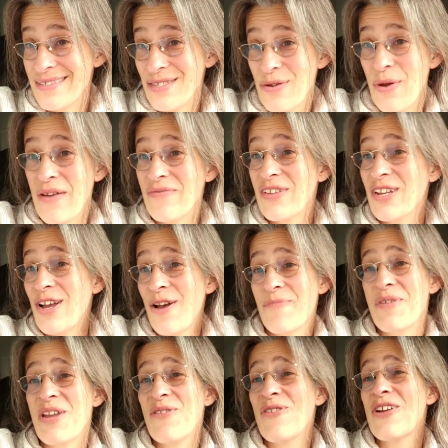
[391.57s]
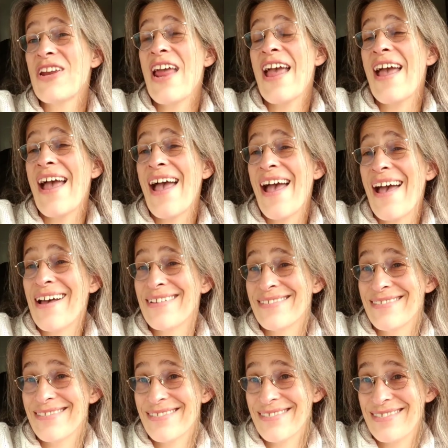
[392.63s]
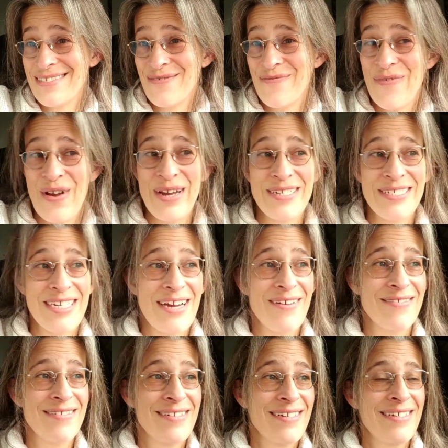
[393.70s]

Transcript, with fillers: So you have to come here and ask to find out